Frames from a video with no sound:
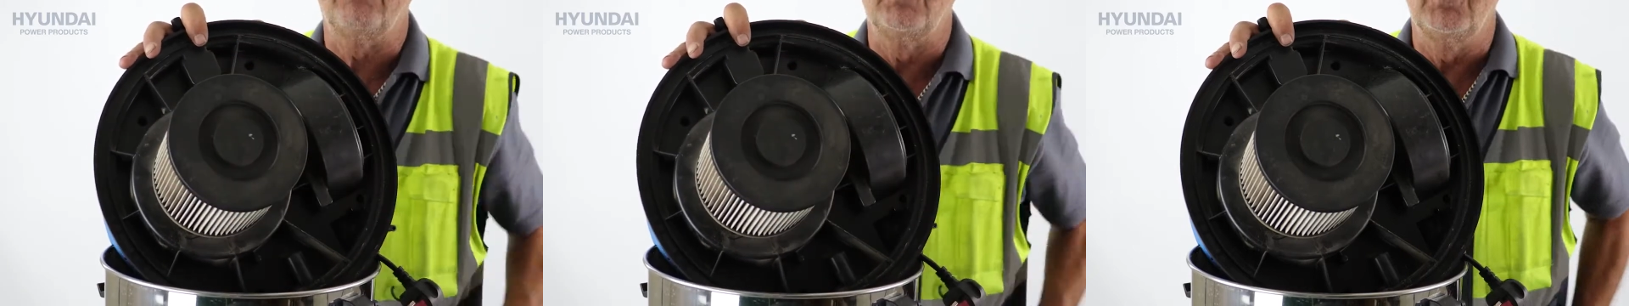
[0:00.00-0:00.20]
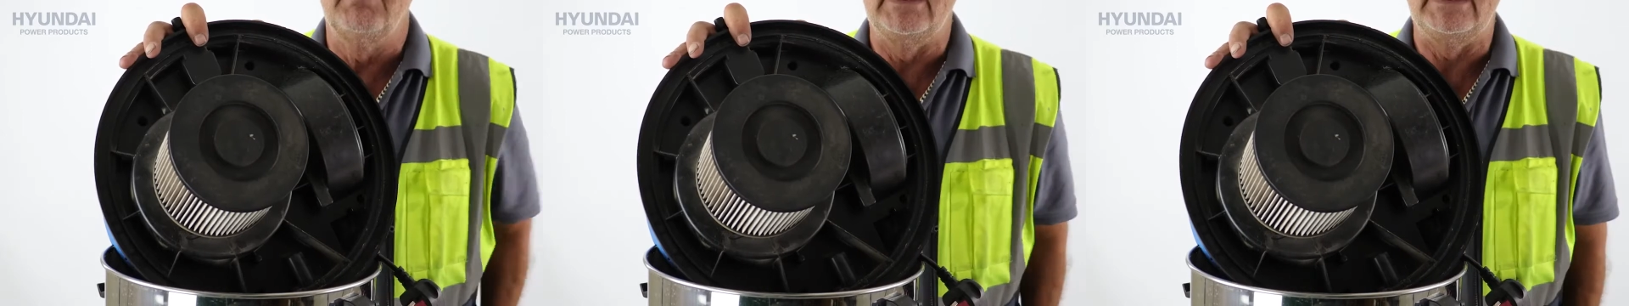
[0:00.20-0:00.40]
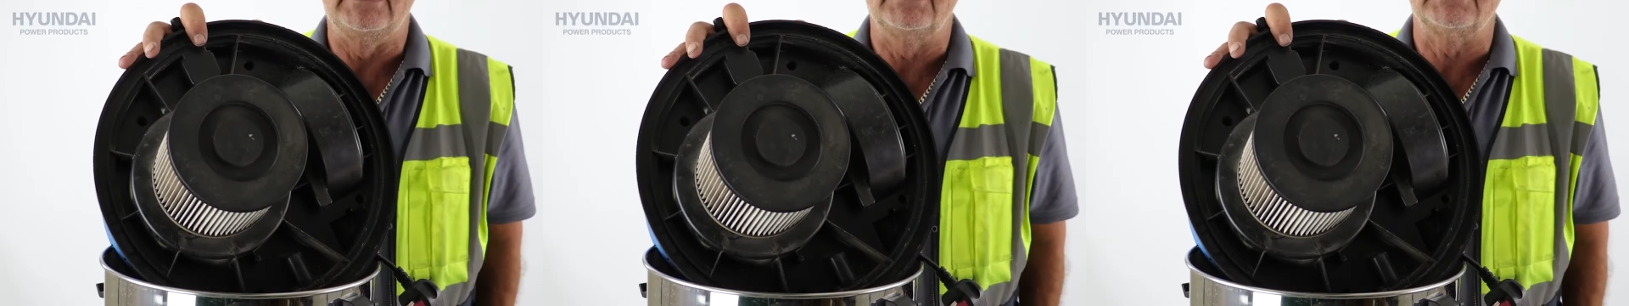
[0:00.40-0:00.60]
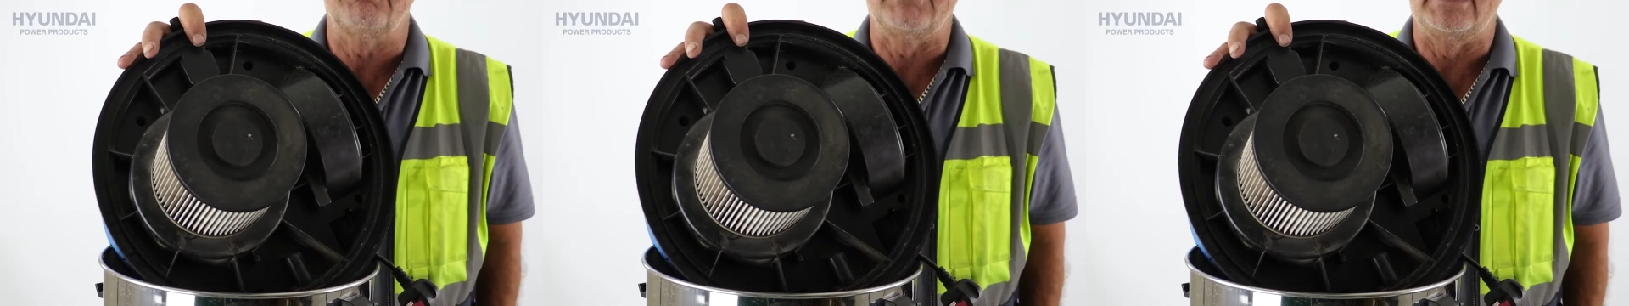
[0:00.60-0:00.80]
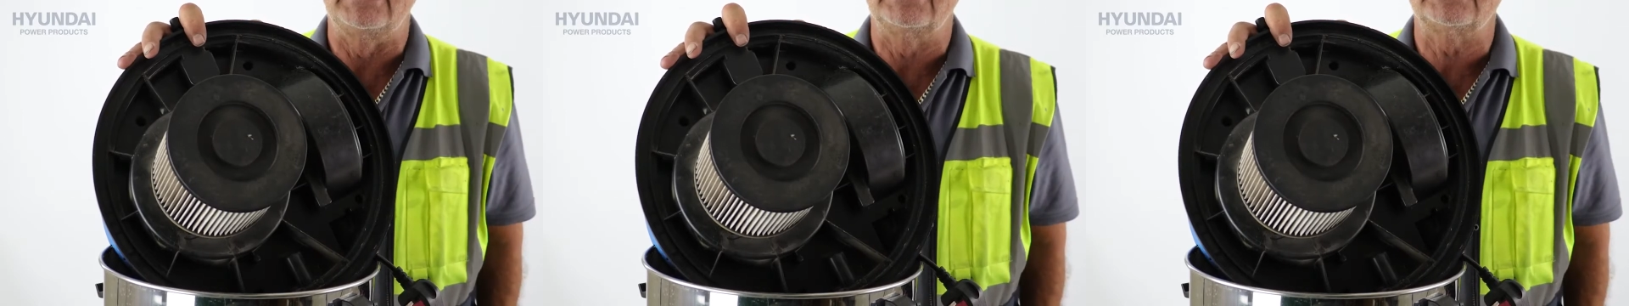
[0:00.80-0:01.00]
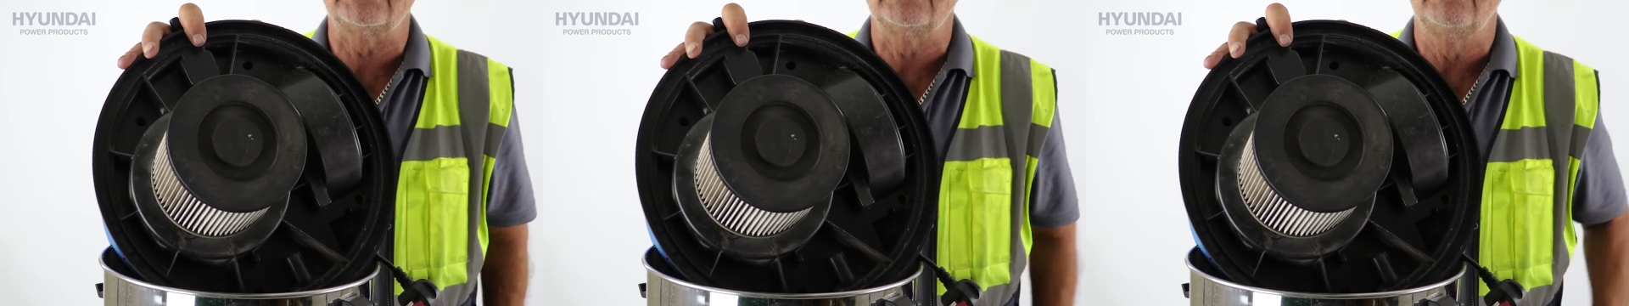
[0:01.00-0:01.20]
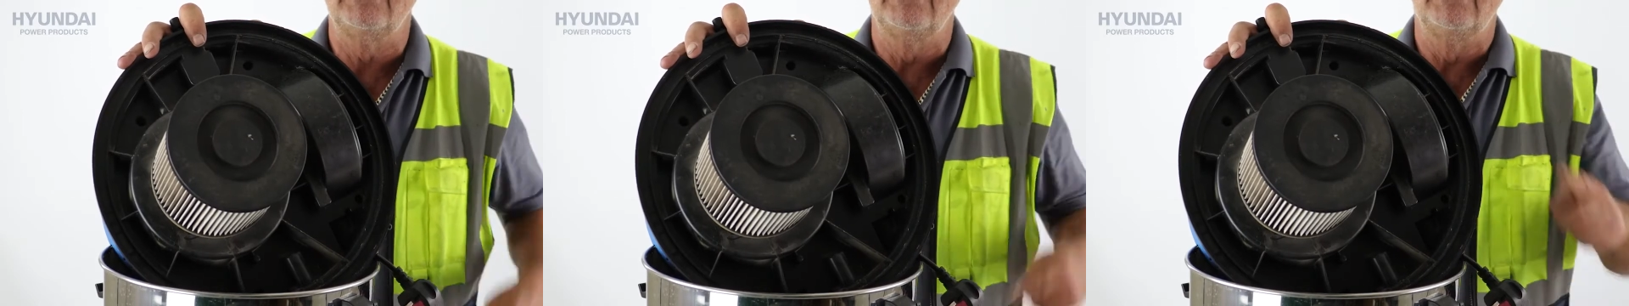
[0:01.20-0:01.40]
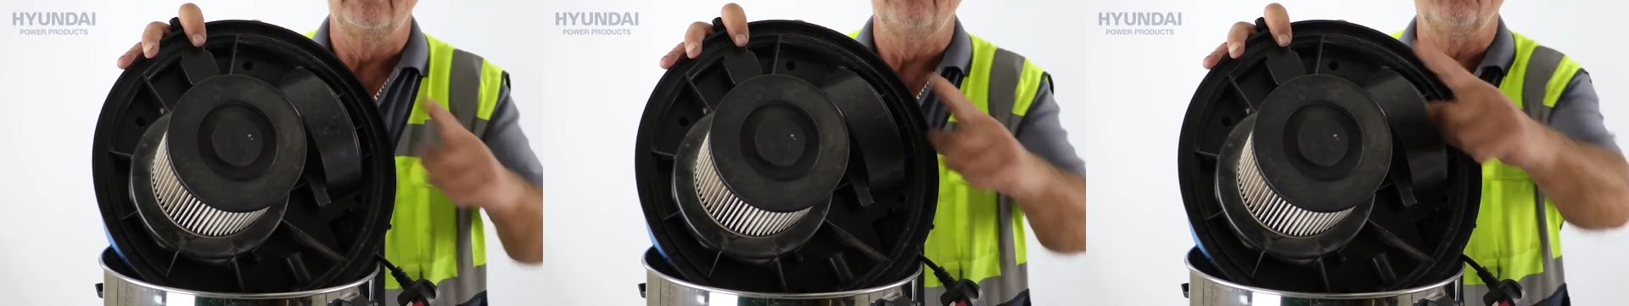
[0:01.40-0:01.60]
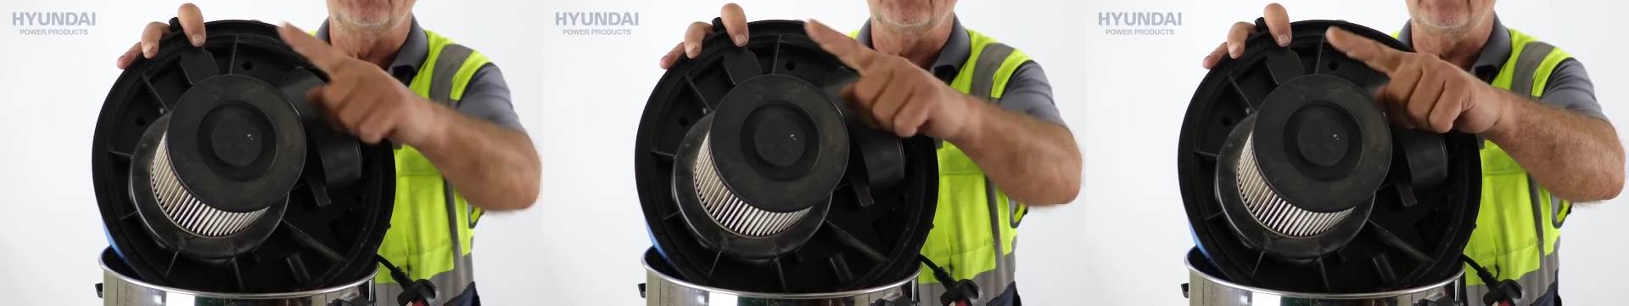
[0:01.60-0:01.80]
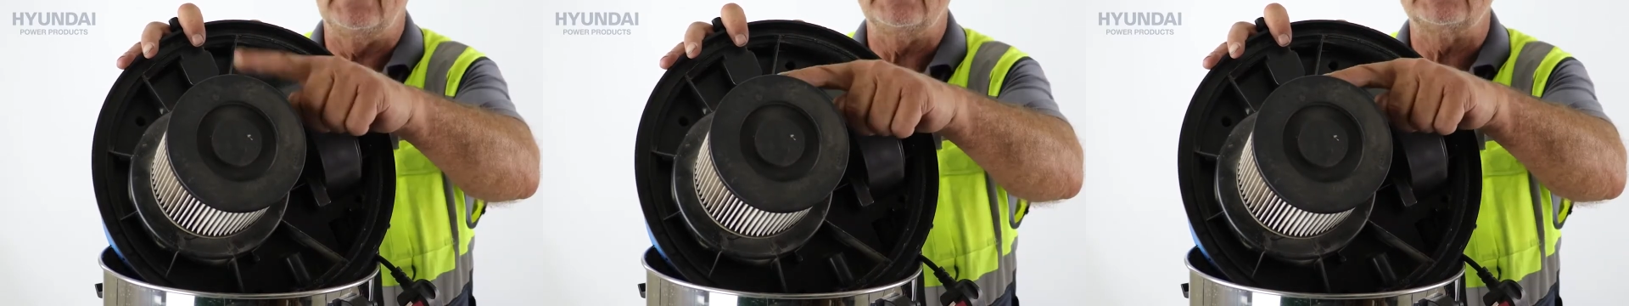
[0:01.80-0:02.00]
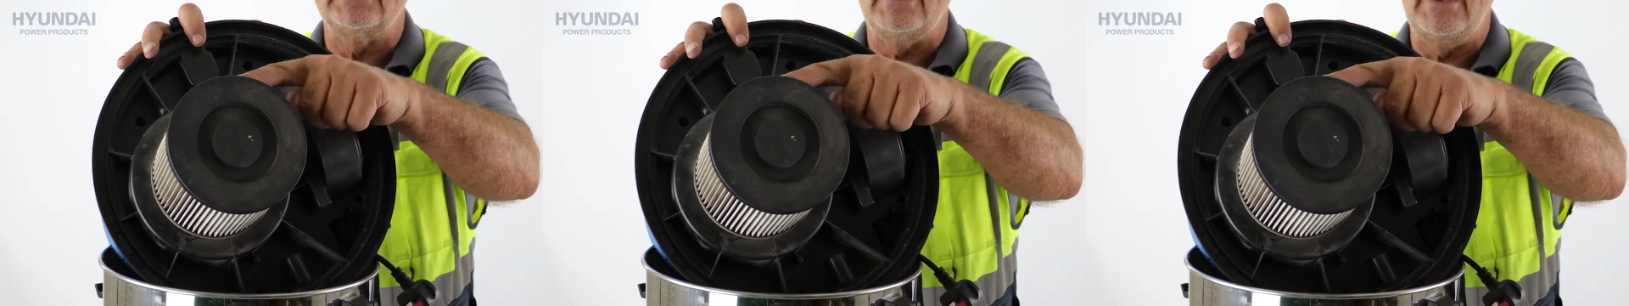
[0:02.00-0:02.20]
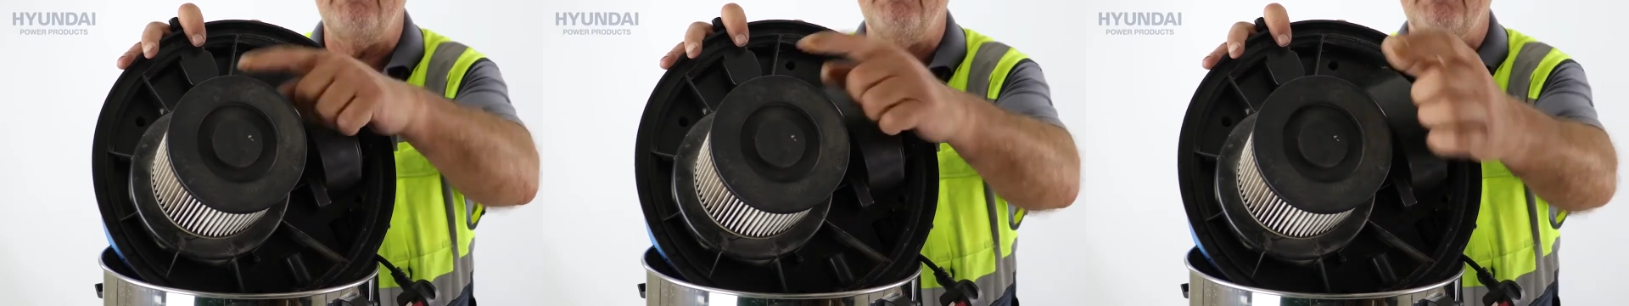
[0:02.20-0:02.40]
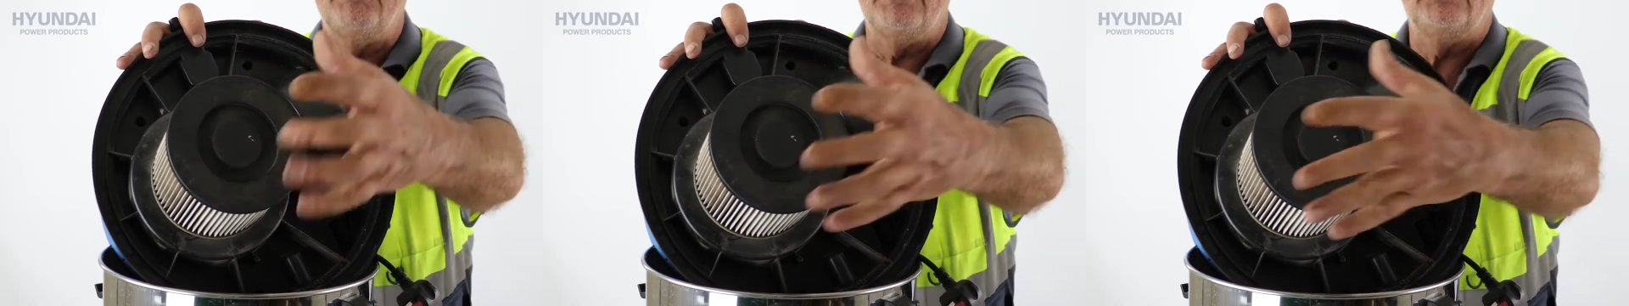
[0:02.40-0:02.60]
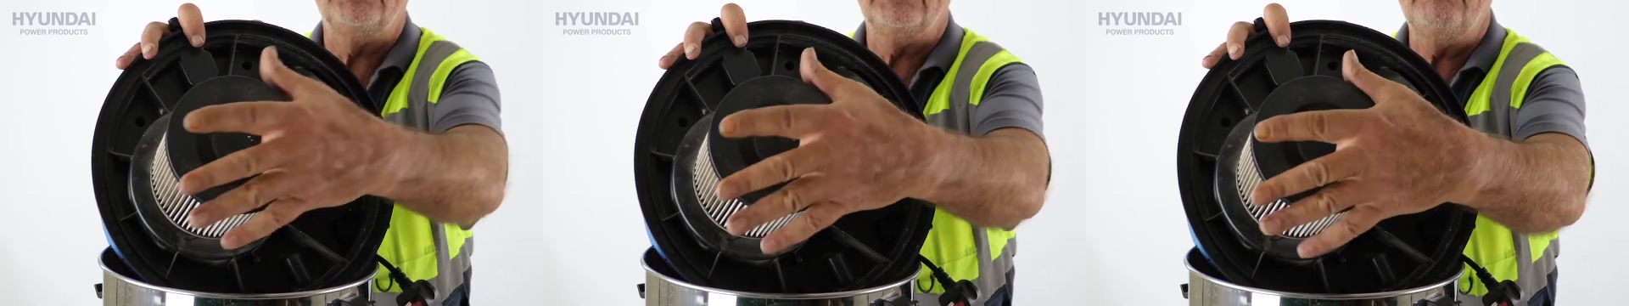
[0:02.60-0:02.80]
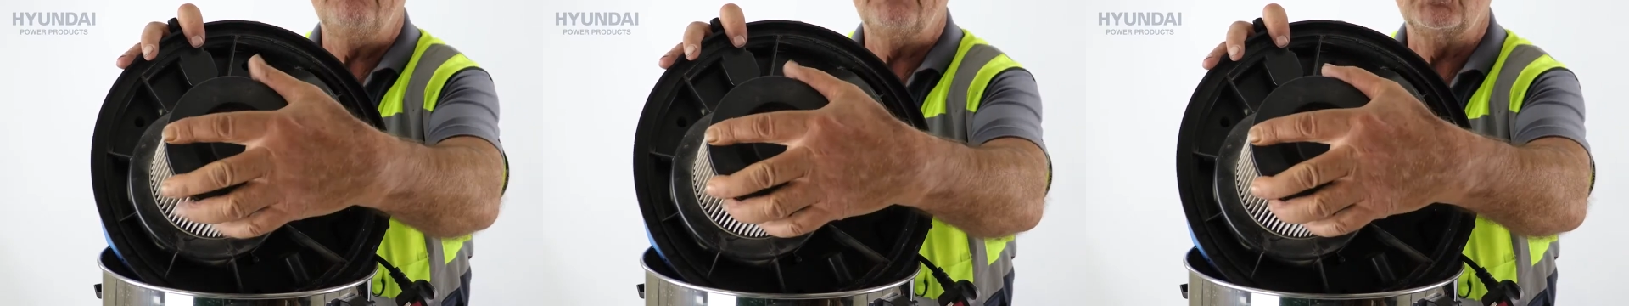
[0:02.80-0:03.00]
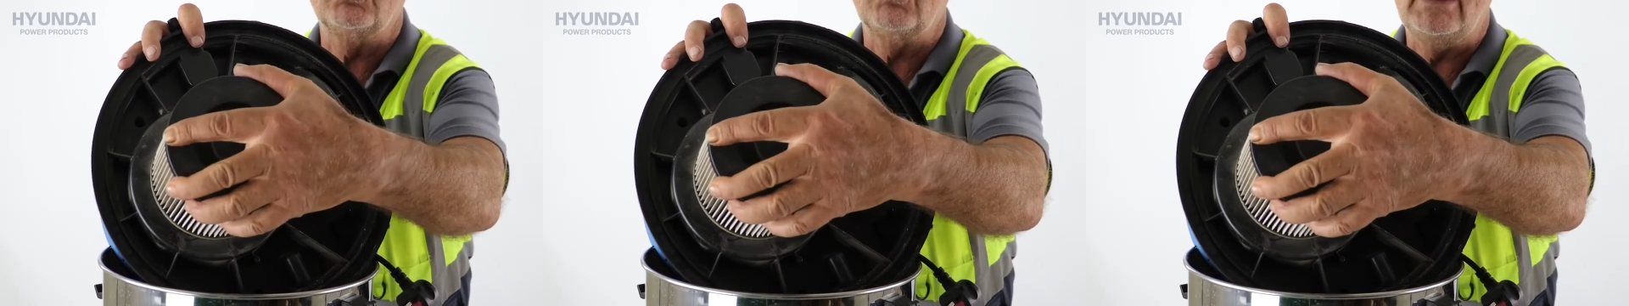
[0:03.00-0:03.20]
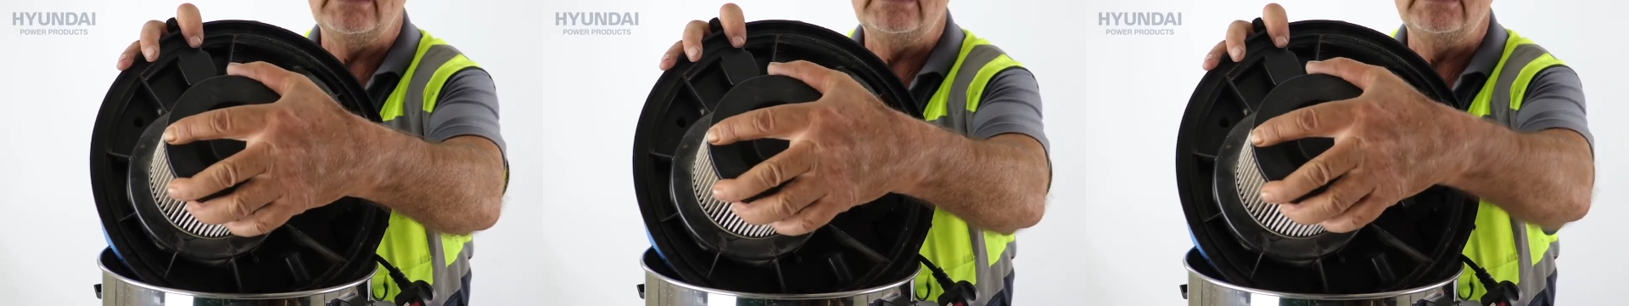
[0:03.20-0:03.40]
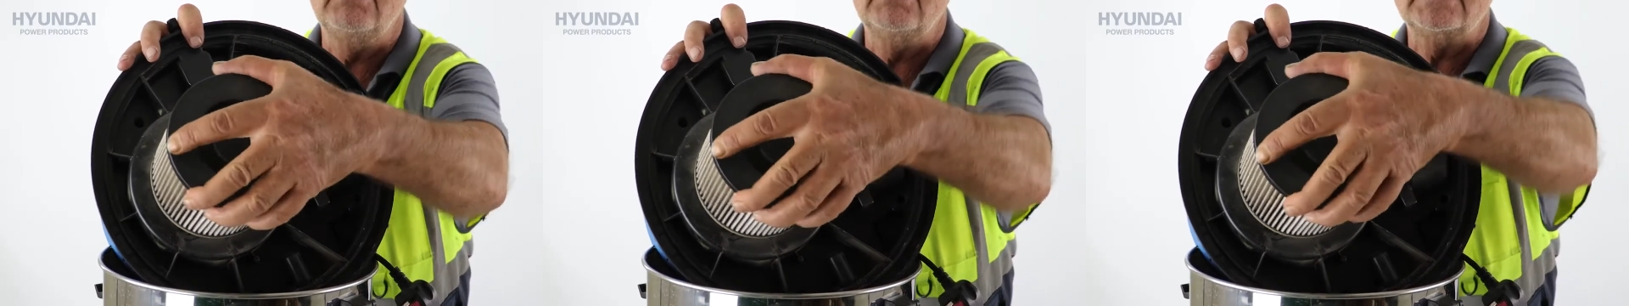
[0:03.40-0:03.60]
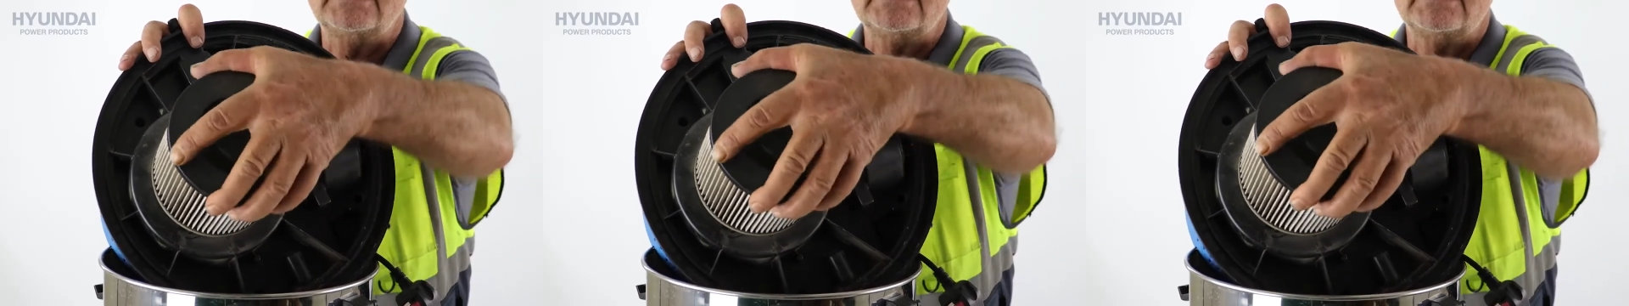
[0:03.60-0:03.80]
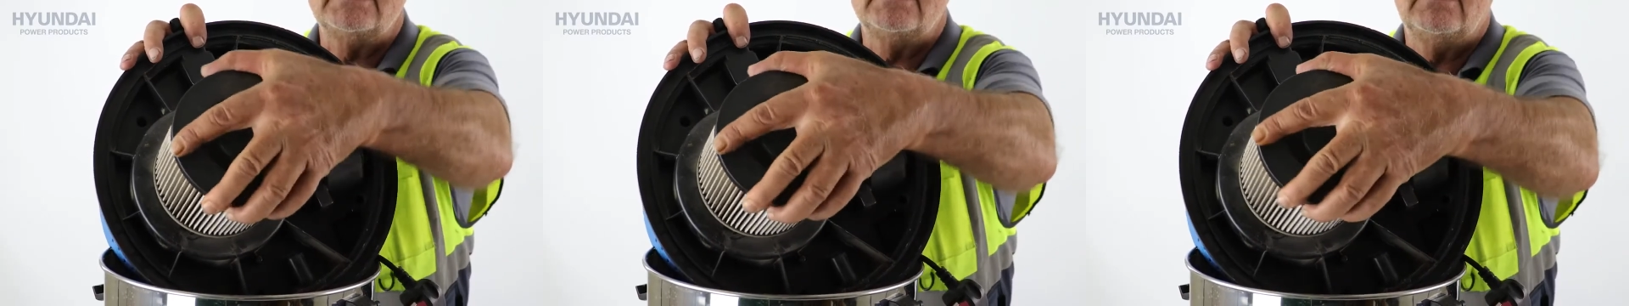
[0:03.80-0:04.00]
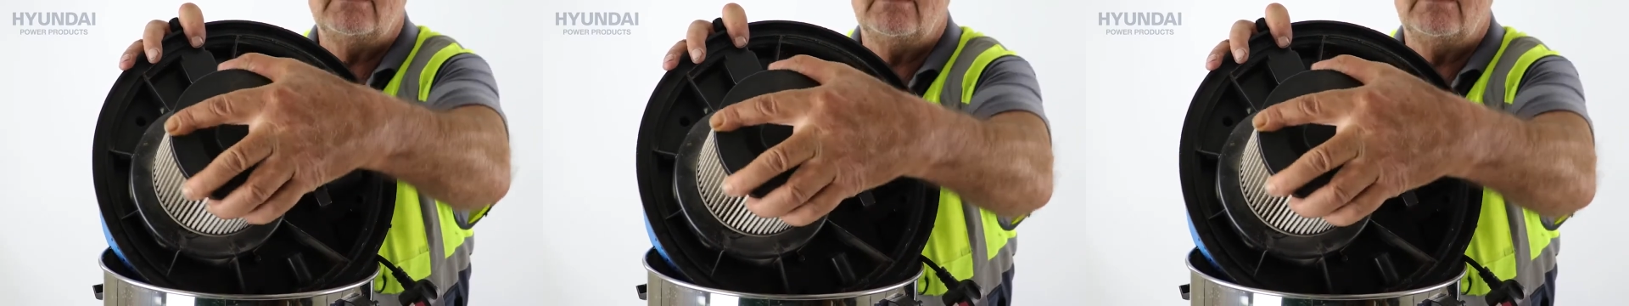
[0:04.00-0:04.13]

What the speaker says: No face is visible, so there are no lips to read.